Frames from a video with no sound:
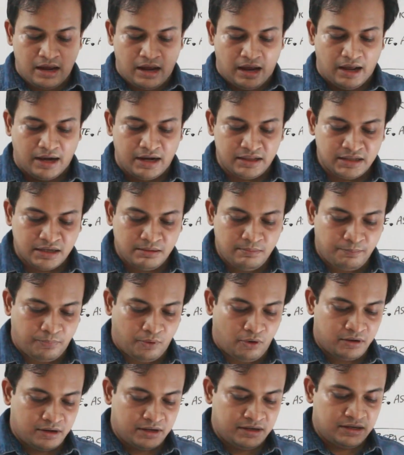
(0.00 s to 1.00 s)
Another
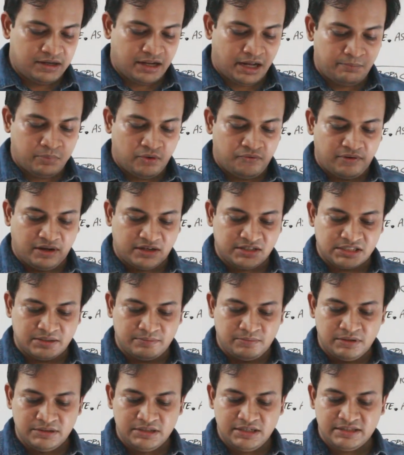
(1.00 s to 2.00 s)
important type of
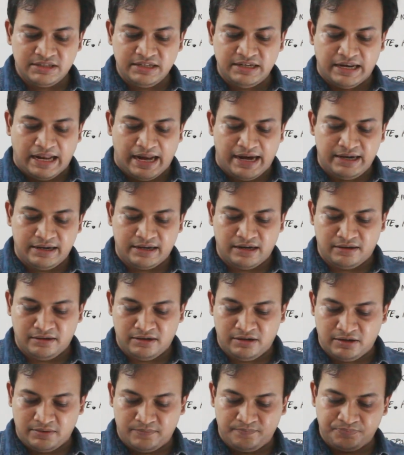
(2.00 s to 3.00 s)
customers is the land
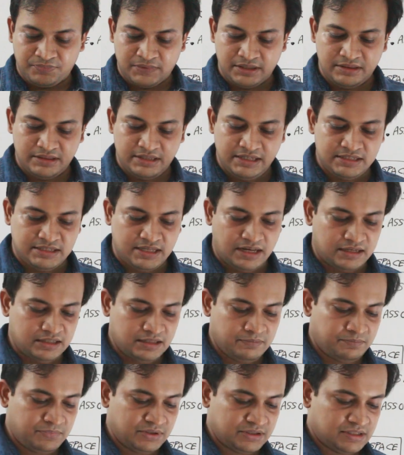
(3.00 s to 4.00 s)
tenant. These are
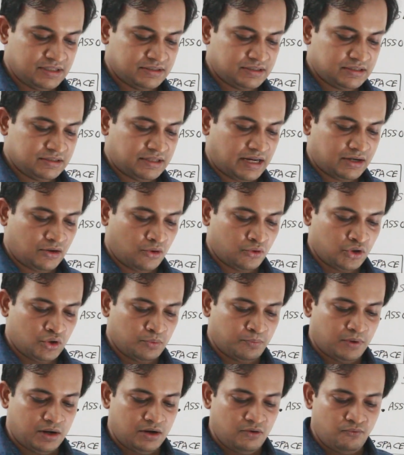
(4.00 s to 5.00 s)
the businesses that
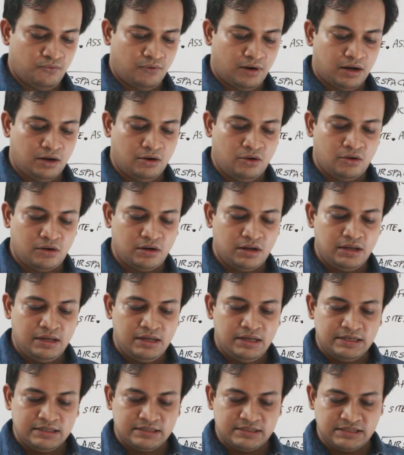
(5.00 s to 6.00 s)
occupy one or
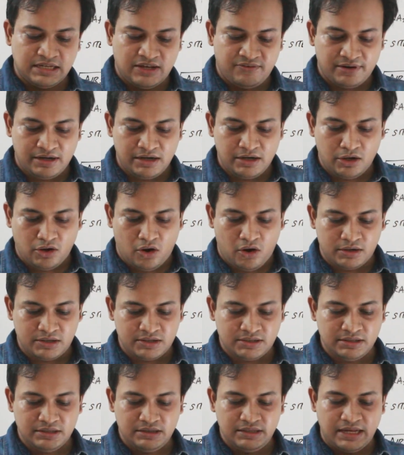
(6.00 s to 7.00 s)
several
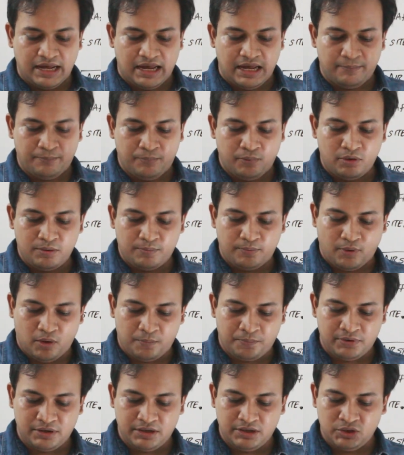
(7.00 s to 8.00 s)
lots in the airport
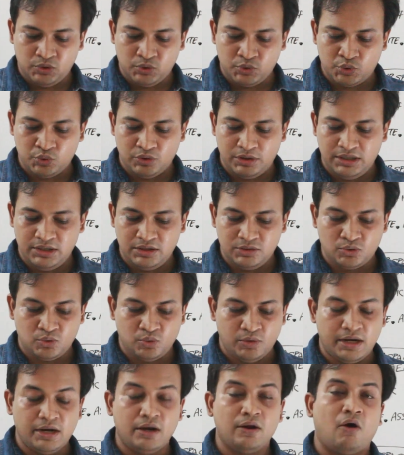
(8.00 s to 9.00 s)
property, usually
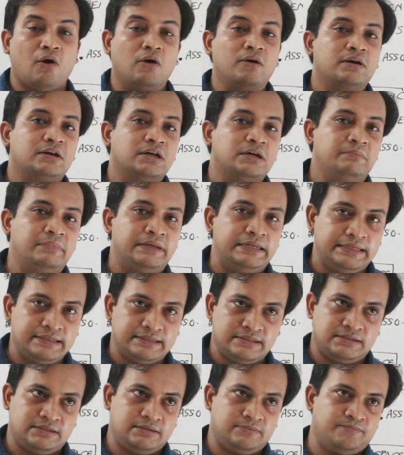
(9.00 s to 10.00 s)
through a long-term
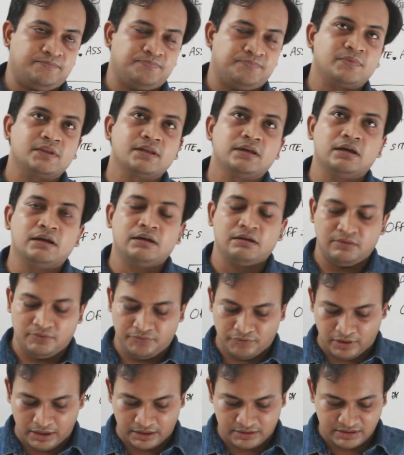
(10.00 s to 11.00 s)
lease.
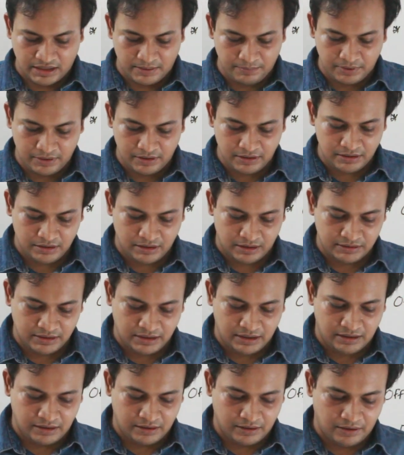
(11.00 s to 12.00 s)
For example,
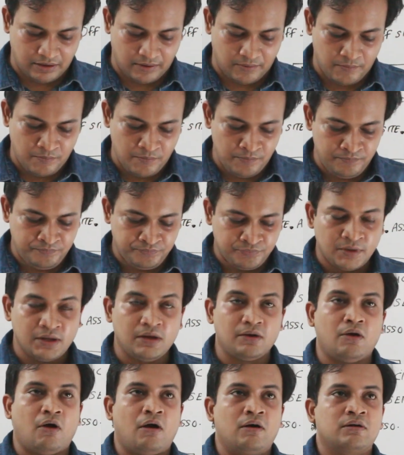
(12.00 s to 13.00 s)
there are
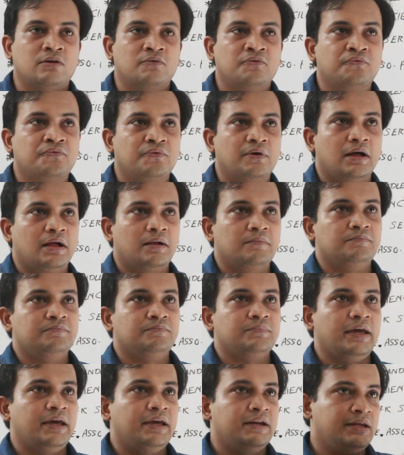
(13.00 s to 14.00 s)
a lot of
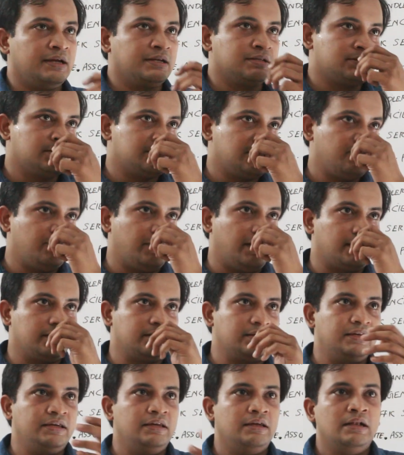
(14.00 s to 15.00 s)
areas where
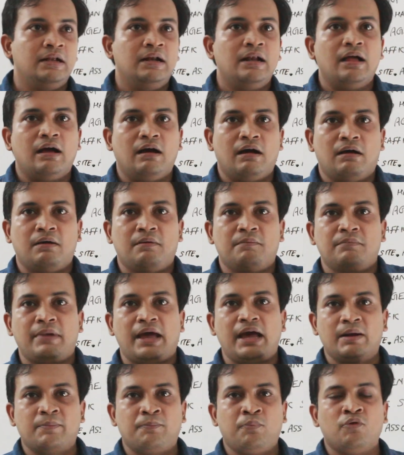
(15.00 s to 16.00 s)
the
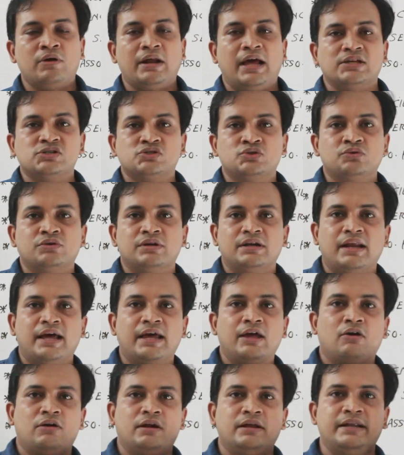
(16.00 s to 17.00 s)
airport has to
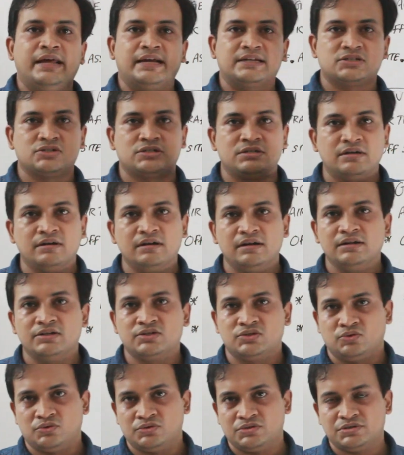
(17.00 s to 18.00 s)
rely on an external
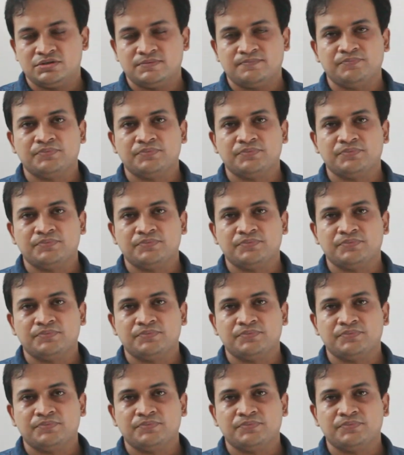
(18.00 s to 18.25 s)
source.